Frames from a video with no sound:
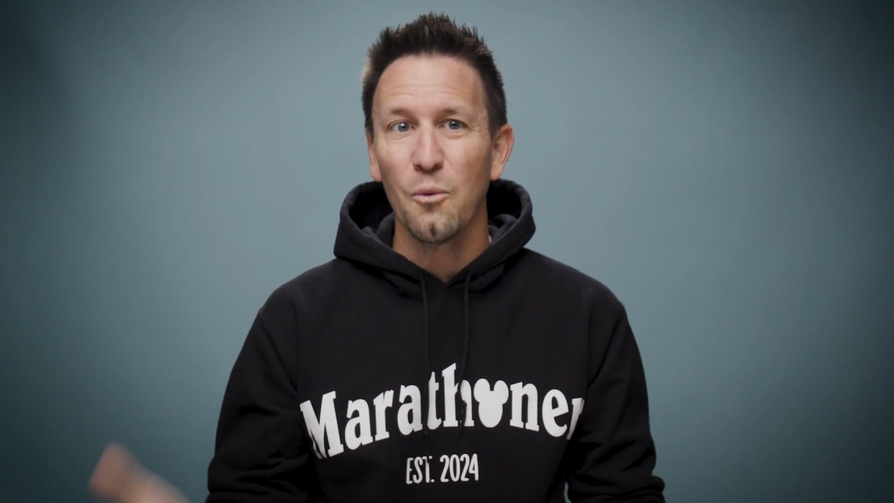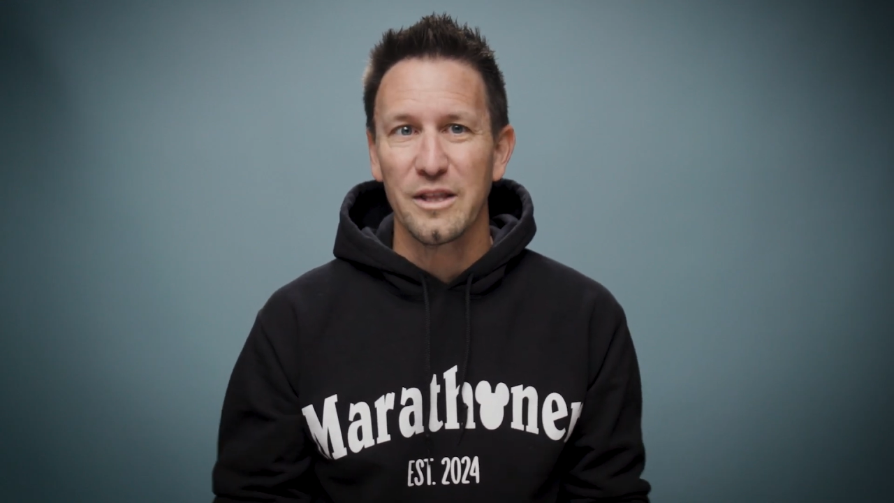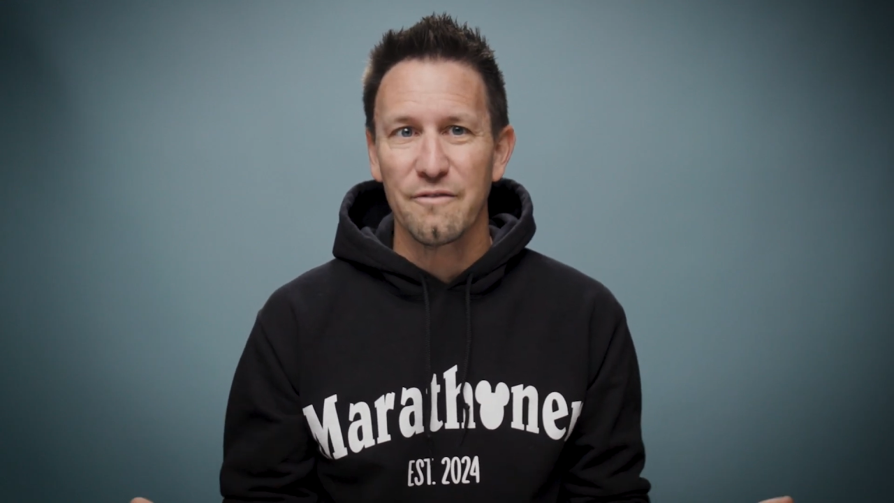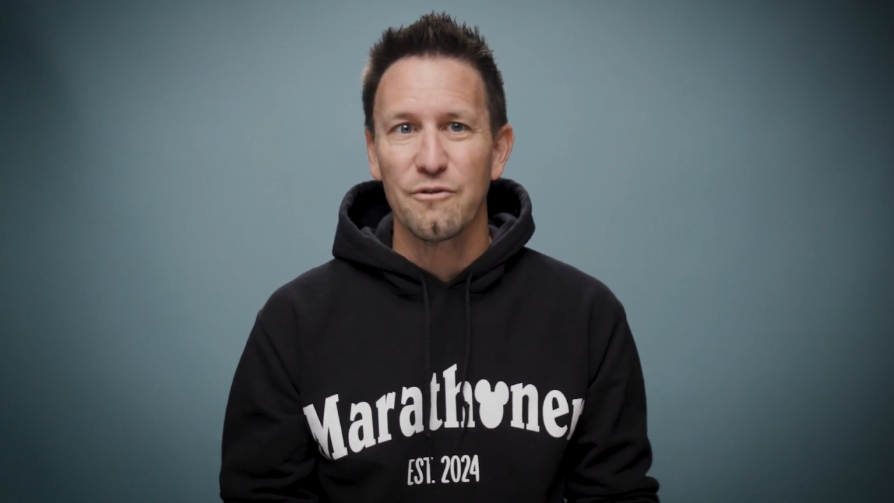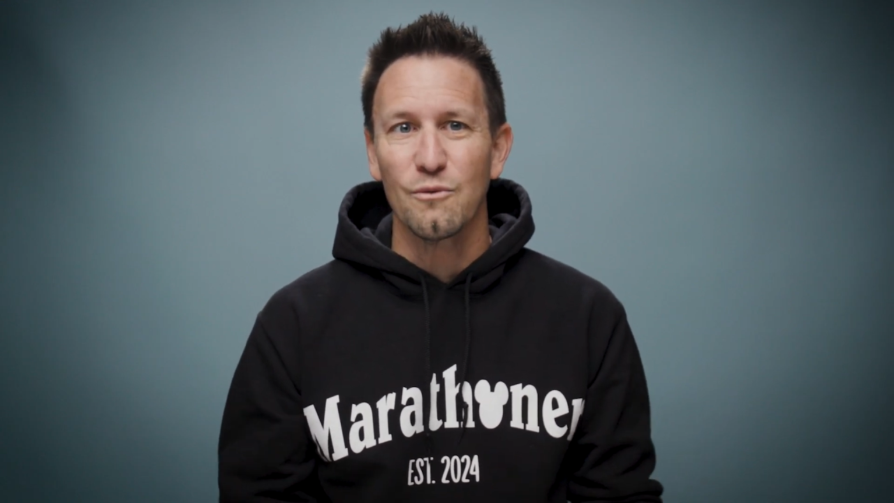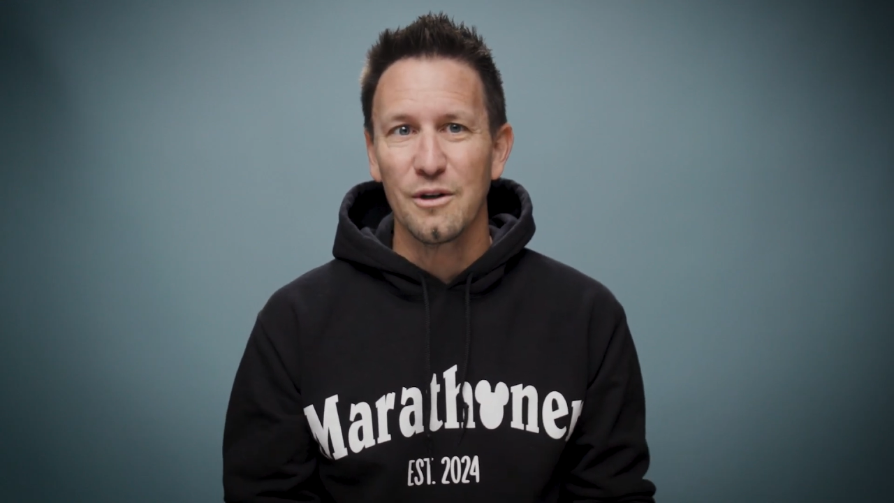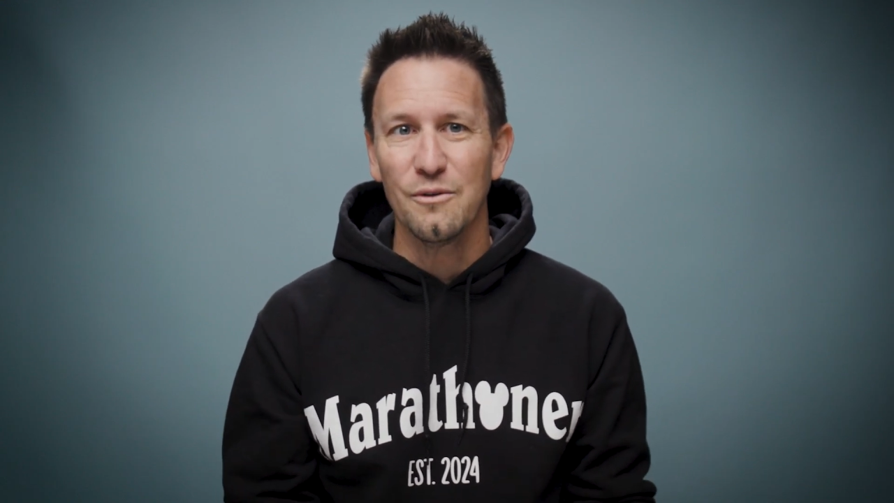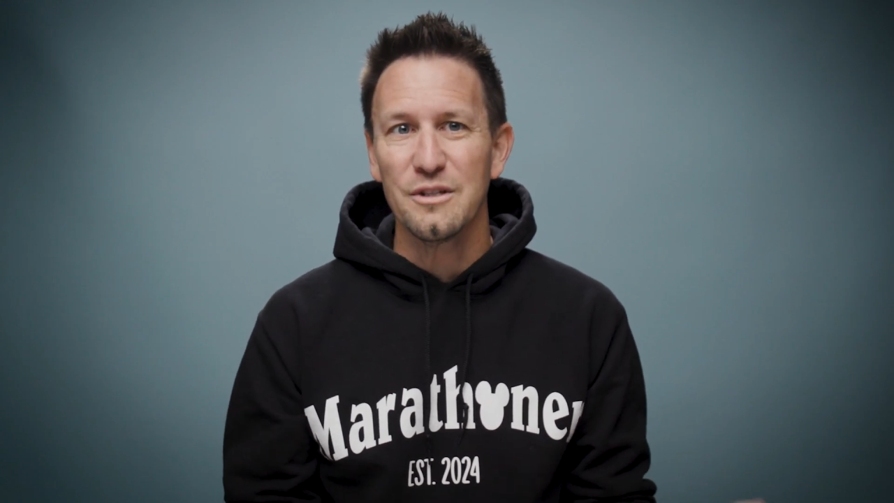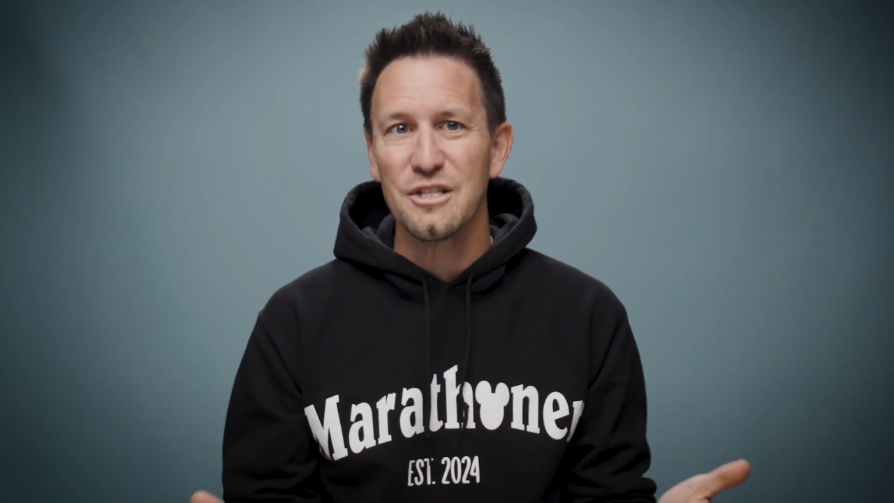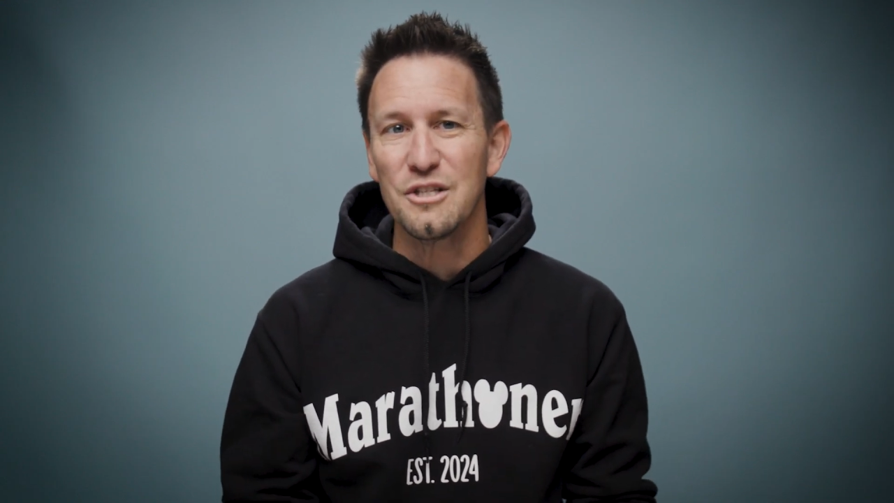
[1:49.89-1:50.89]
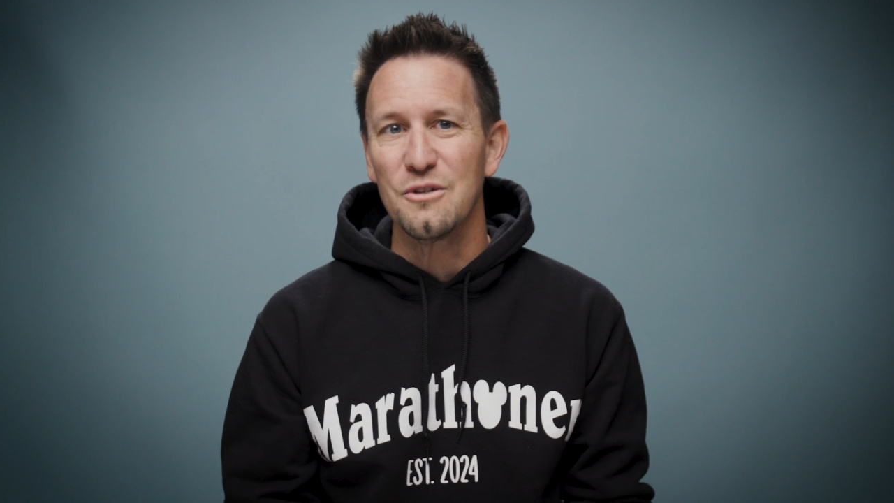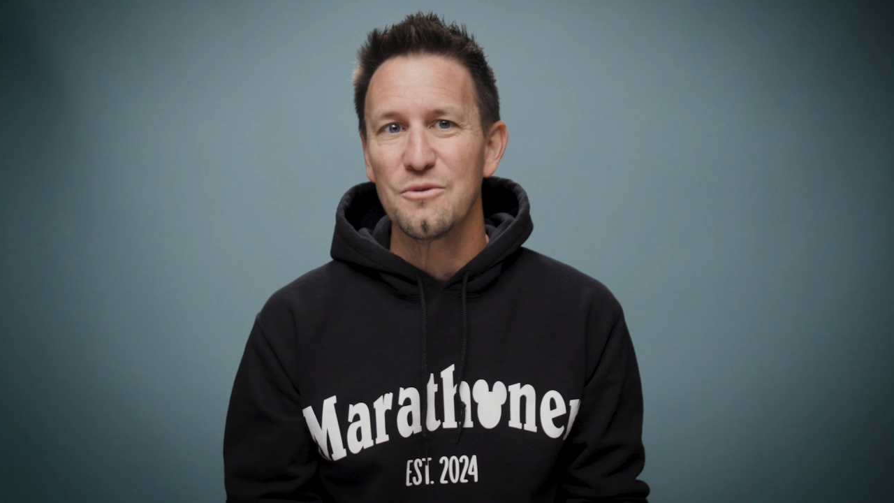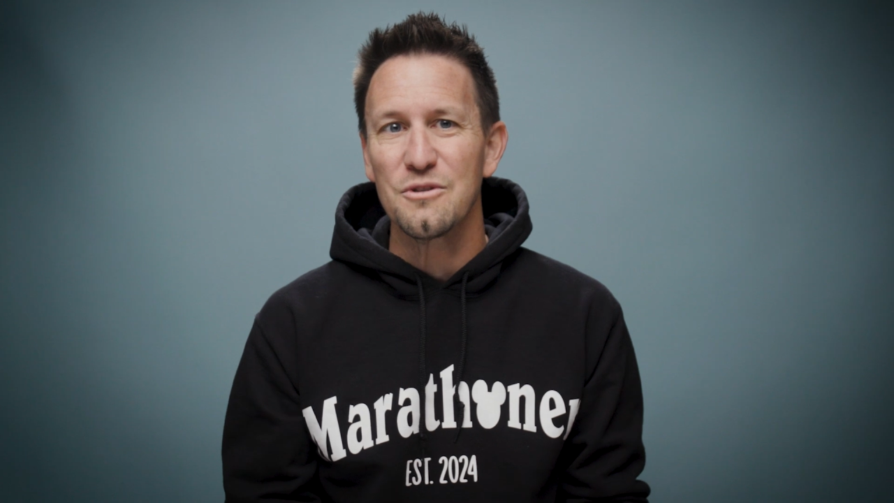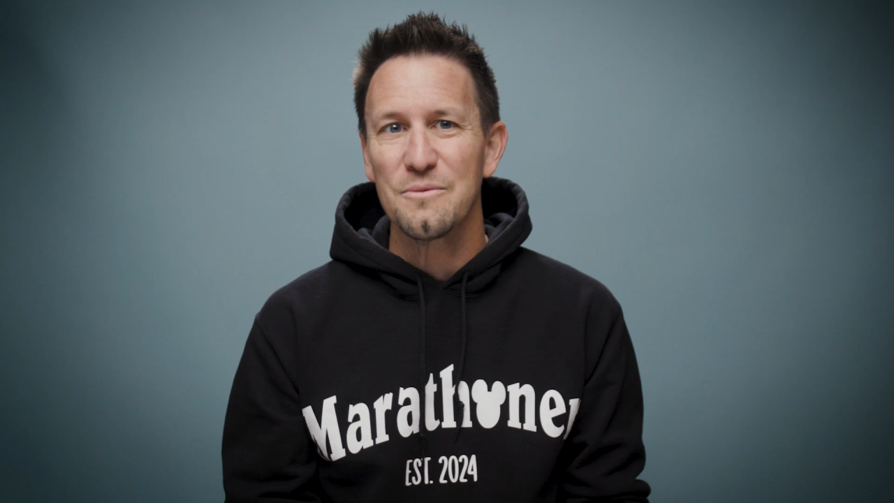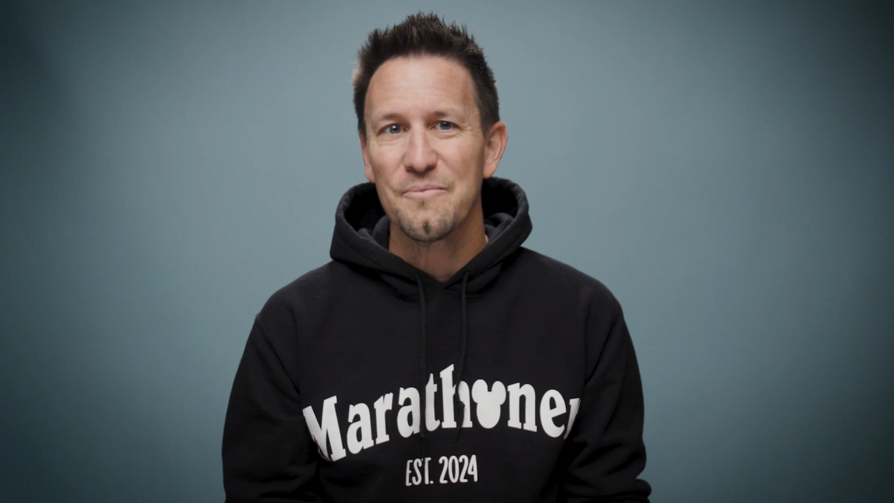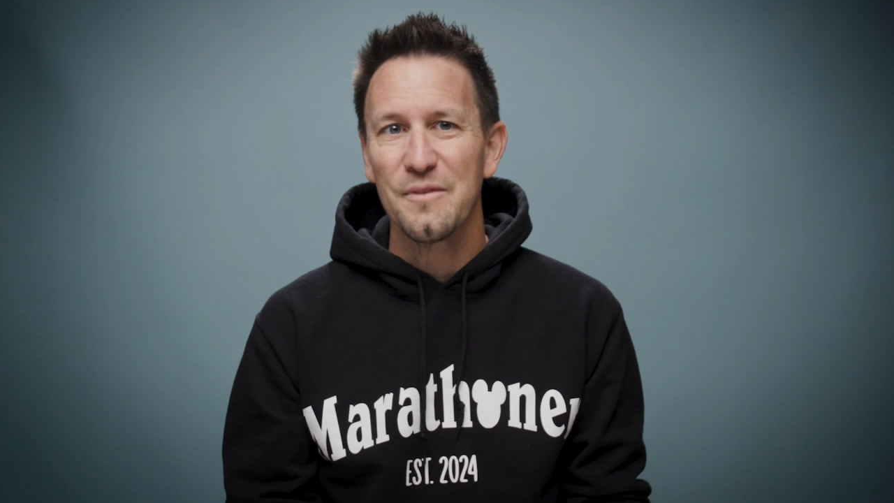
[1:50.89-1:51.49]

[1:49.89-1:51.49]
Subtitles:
width of the road to use.